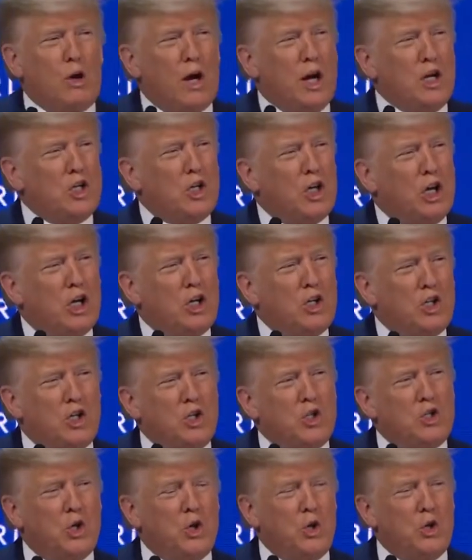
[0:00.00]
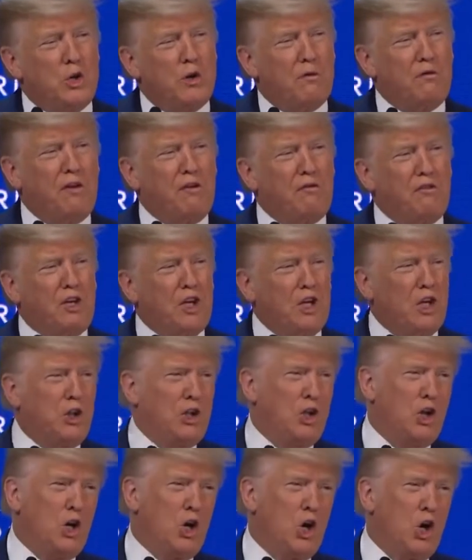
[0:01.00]
congratulations on your
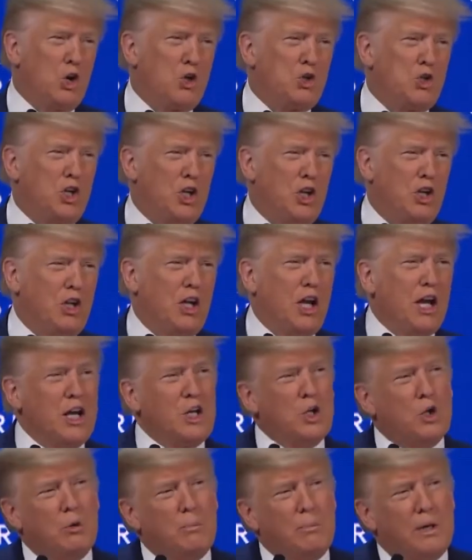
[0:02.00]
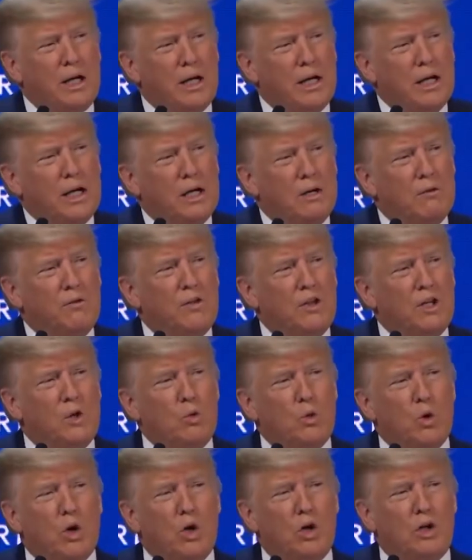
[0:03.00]
50th year hosting the annual meeting of
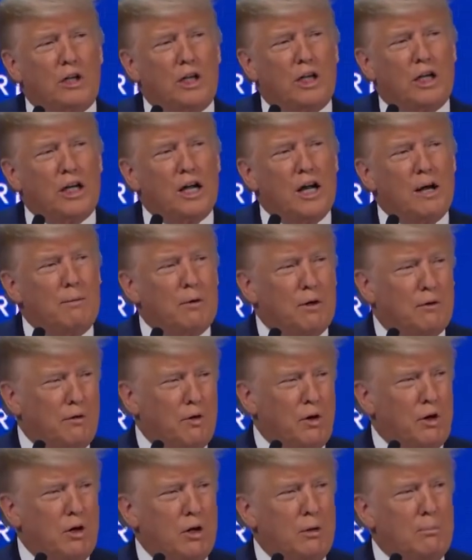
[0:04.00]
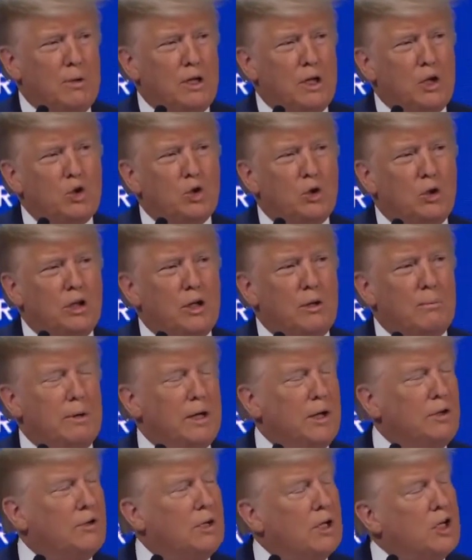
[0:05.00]
the World Economic Forum, a truly
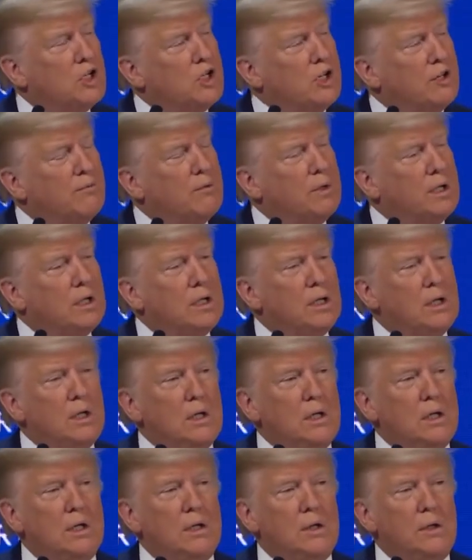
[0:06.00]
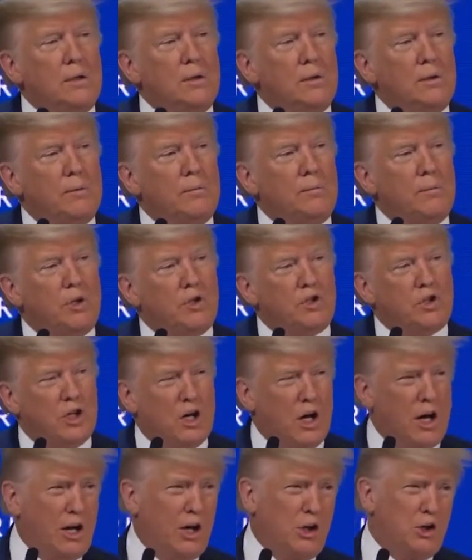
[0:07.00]
amazing achievement. It's
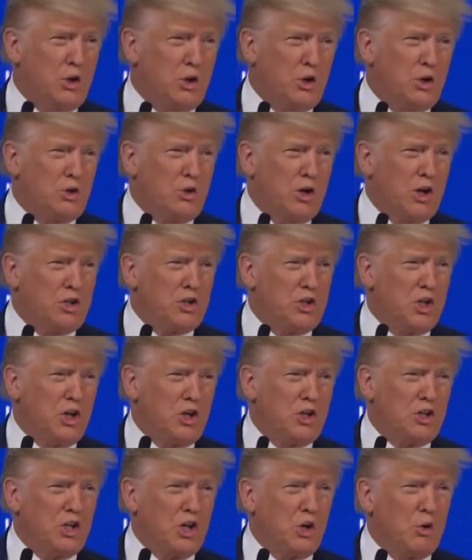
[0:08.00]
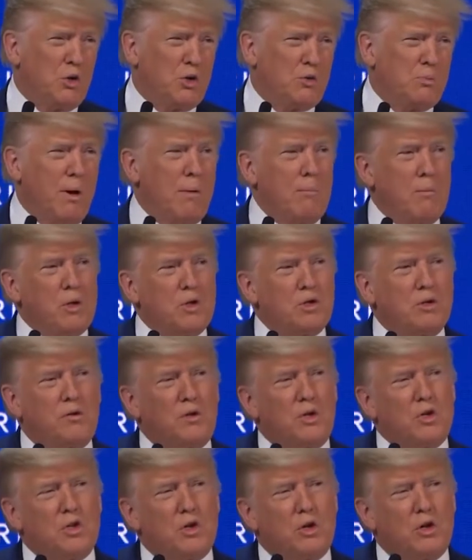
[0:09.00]
an honor to address the distinguished members
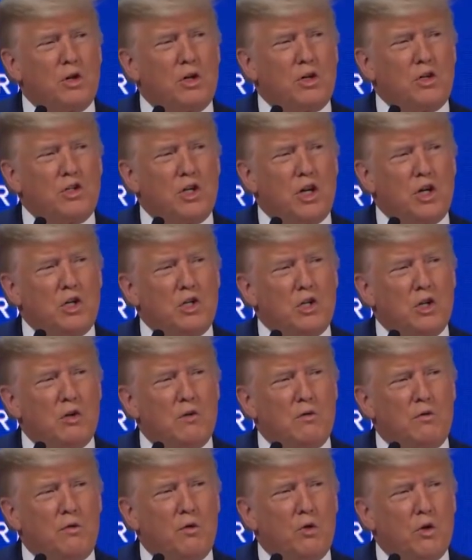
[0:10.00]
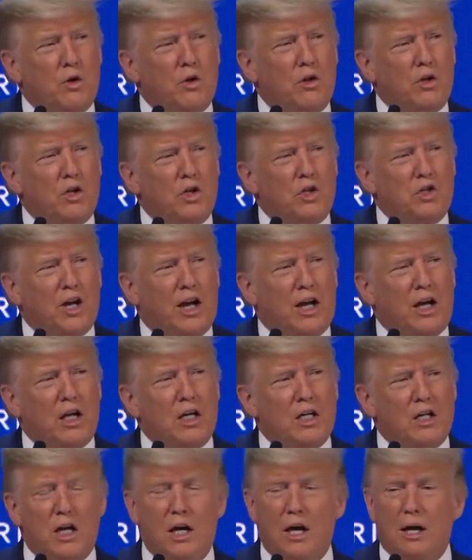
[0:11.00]
of this organization for the
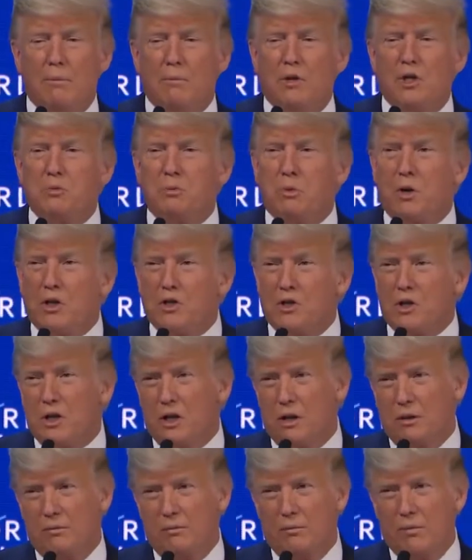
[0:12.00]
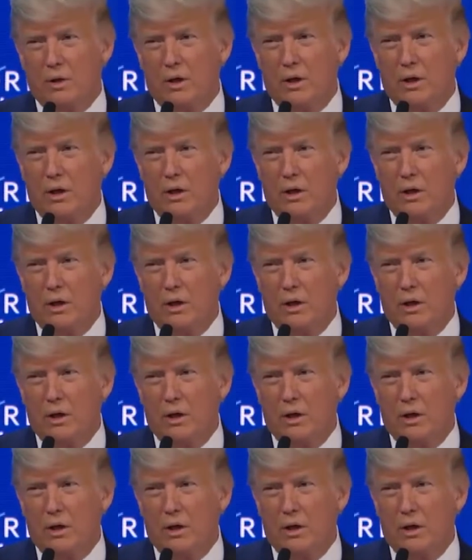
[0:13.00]
second time as president.